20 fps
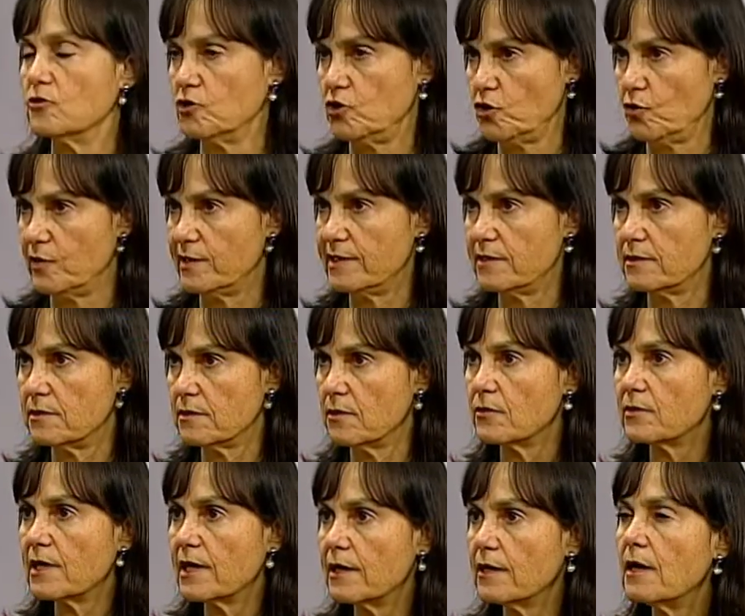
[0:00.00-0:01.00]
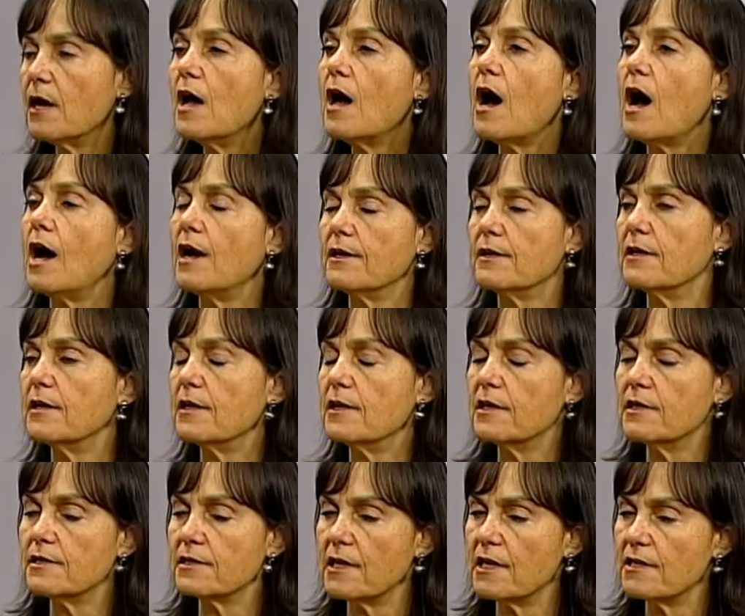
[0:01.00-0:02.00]
choice, okay?
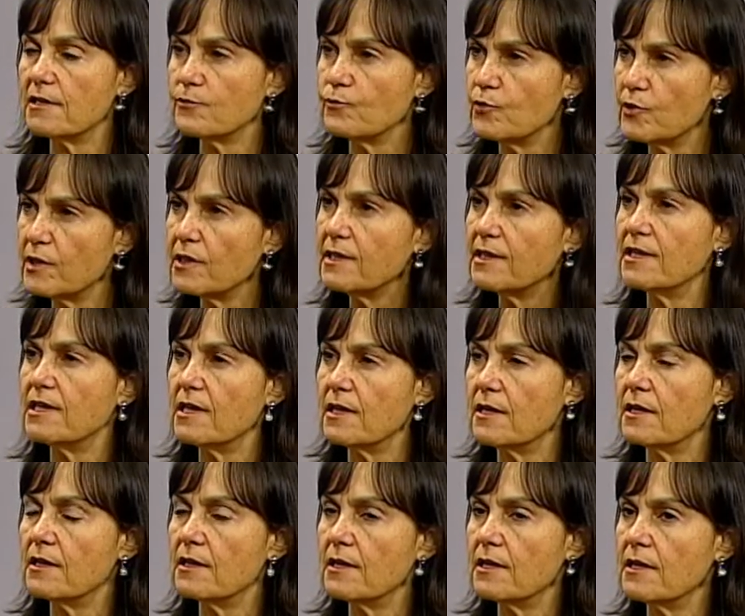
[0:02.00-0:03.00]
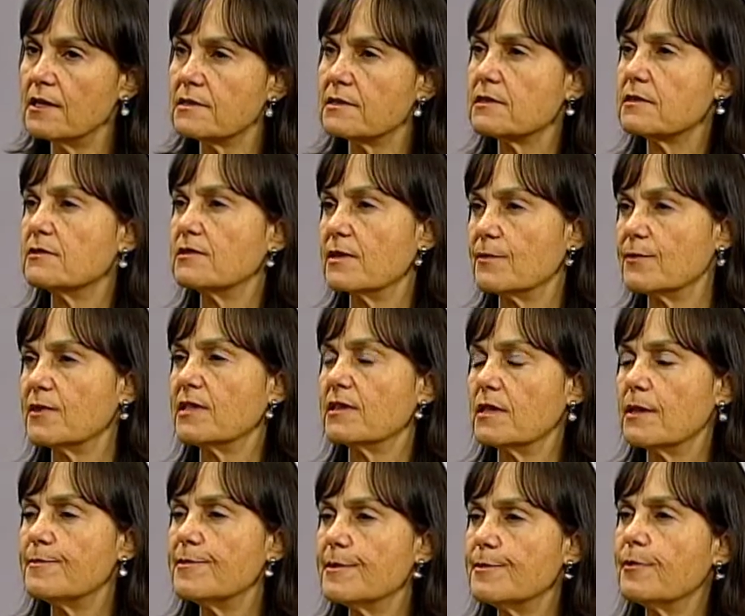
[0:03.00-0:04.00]
It really is something
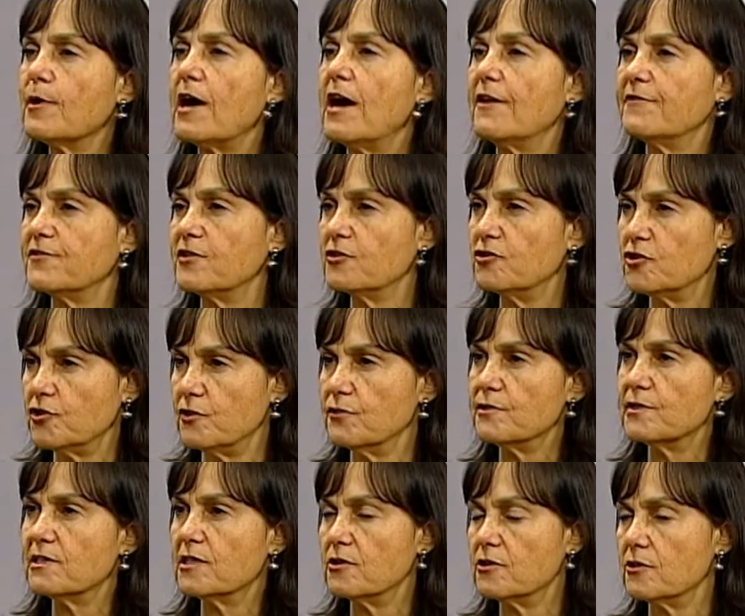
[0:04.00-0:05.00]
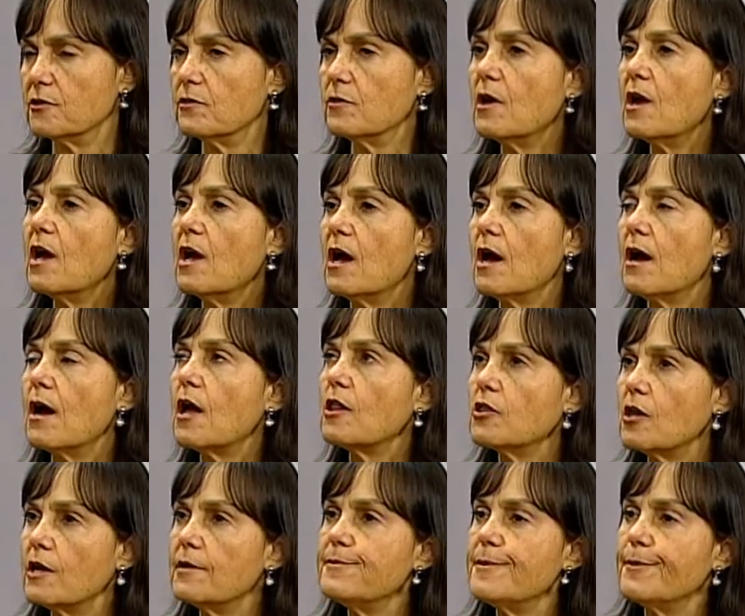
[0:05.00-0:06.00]
that people have to choose to do. A
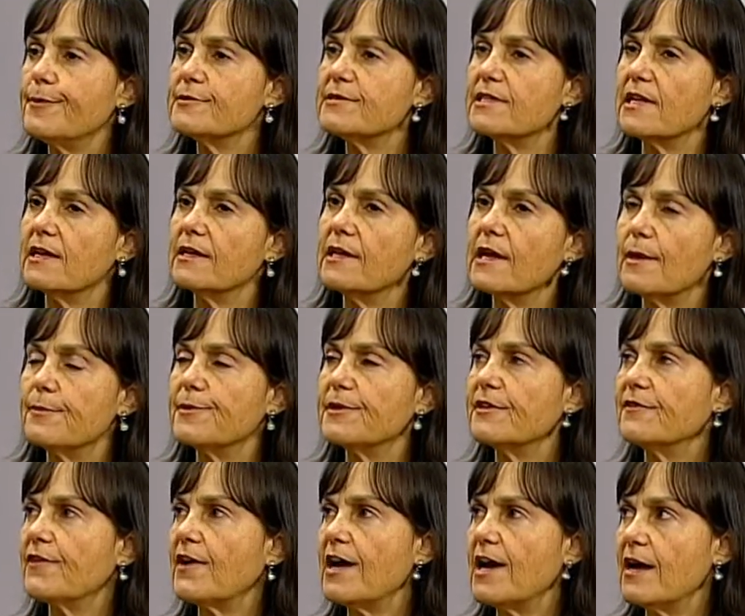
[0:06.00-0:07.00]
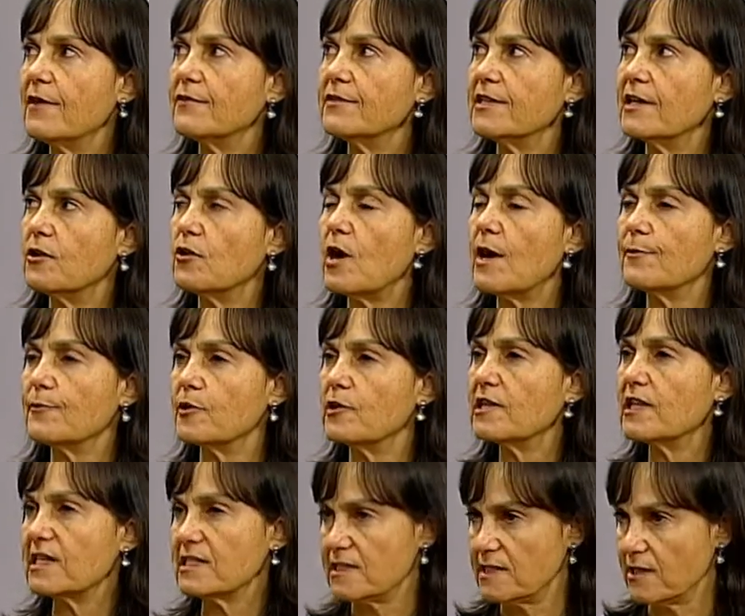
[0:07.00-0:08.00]
lot of people say, yeah, but if I have it out, I'm going to
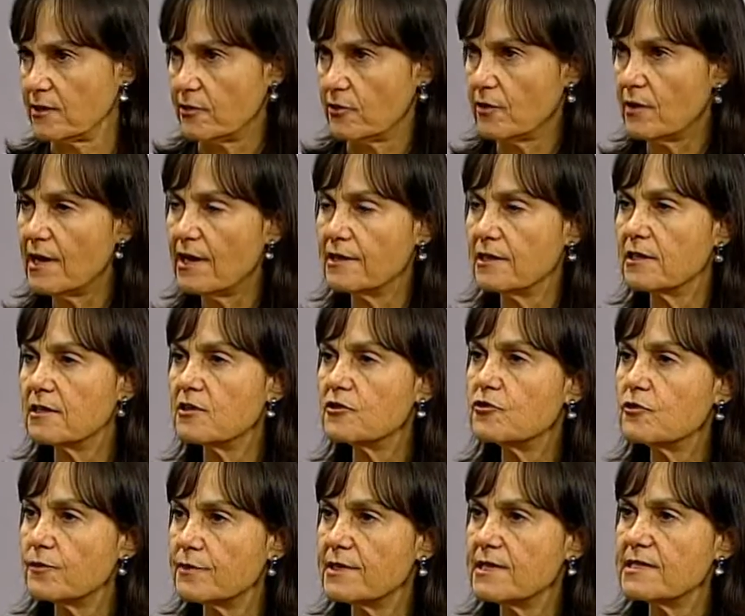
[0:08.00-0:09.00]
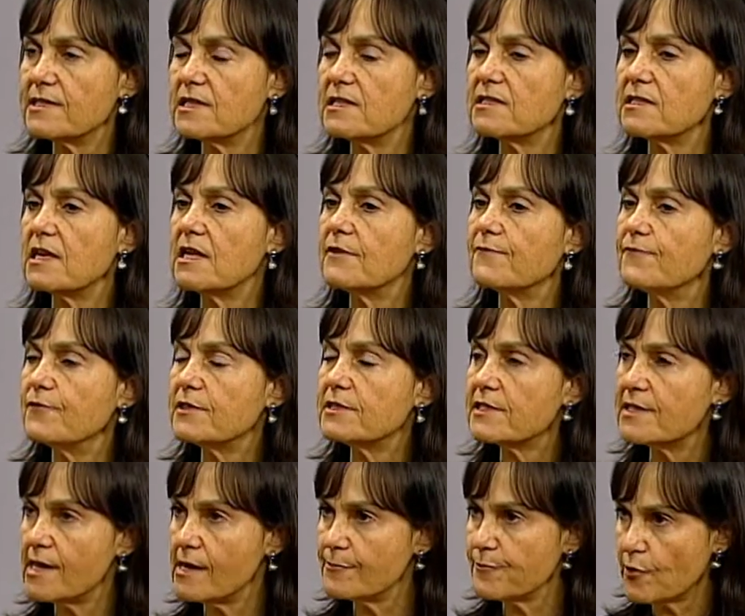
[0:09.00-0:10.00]
get sicker. And the truth is if it's
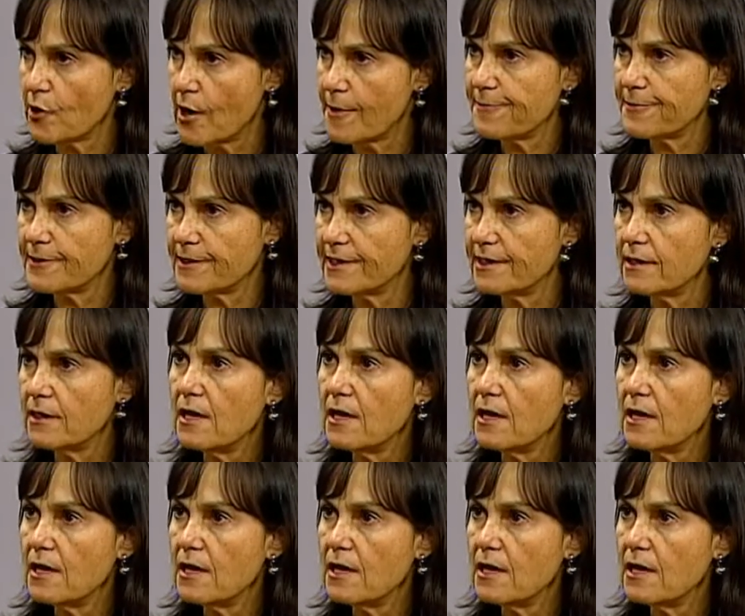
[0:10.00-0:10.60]
done properly,